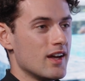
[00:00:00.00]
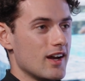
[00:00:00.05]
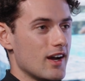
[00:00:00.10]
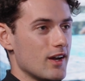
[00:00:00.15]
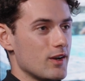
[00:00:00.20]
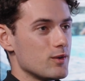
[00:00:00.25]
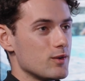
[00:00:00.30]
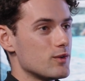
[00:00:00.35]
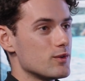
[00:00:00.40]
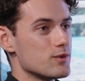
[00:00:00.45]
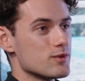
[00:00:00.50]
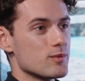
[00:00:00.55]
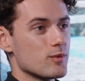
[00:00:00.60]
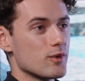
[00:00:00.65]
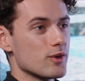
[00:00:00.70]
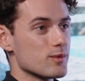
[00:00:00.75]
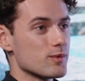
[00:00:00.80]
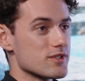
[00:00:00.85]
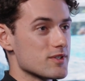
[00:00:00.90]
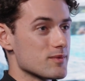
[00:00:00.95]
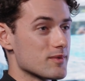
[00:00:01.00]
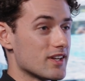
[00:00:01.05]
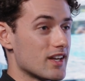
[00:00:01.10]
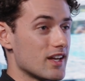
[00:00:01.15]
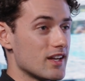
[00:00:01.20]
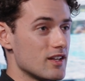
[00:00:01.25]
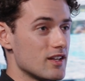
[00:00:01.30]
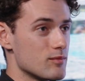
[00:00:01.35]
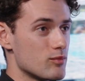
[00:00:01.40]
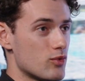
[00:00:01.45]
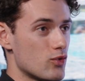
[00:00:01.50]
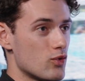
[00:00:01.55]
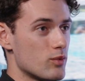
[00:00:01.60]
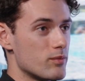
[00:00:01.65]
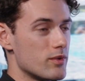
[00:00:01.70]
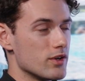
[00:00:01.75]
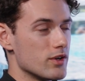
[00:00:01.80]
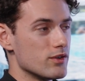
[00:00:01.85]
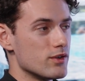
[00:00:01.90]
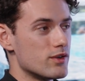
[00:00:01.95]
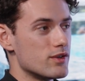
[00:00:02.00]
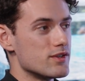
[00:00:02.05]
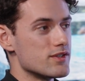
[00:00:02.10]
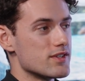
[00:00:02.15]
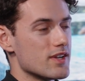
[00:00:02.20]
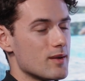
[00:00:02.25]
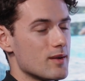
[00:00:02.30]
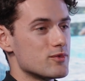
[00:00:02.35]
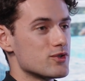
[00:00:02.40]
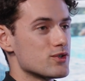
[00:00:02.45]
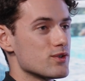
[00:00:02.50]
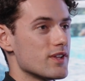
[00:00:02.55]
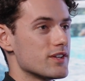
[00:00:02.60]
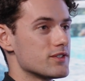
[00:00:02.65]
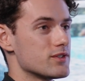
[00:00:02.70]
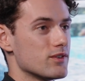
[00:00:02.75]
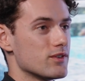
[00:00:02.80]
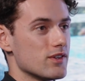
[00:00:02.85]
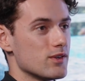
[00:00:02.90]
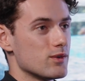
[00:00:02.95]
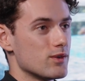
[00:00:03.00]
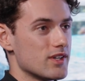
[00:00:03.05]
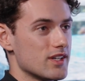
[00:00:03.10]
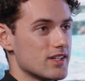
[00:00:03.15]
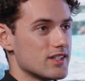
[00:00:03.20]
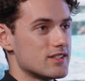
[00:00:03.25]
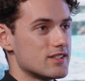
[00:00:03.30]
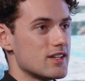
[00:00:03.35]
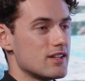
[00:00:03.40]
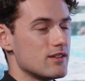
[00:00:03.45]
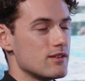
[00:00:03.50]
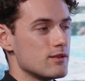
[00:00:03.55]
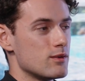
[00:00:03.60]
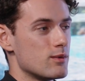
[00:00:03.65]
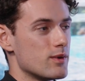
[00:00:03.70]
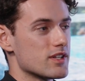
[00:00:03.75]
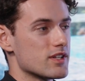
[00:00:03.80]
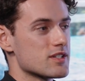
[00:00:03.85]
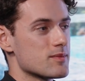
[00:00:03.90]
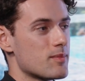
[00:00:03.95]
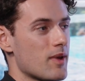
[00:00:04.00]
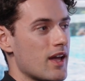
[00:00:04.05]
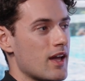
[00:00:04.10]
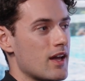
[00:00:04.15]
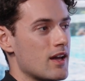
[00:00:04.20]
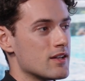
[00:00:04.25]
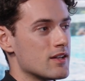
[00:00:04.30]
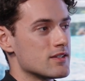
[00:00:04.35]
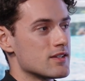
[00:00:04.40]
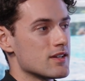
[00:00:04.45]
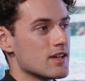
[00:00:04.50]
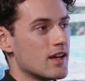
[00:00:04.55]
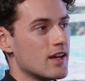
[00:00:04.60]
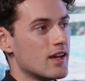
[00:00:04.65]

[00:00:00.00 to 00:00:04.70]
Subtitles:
I know you do some work with some Canadian pool builders, and I'm sure that's only going to continue to expand.